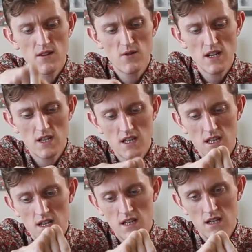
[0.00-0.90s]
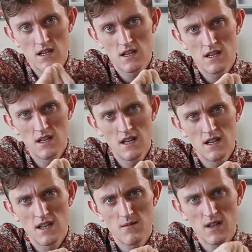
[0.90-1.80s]
I reach in
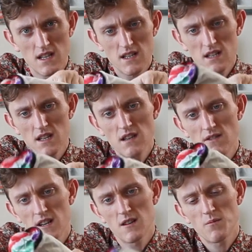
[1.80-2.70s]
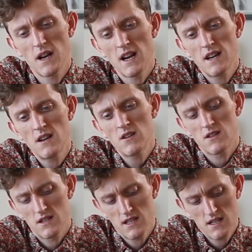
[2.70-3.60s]
to my sleeve here
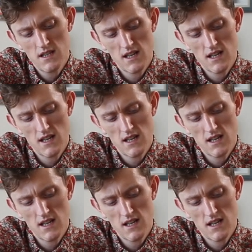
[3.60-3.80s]
apparently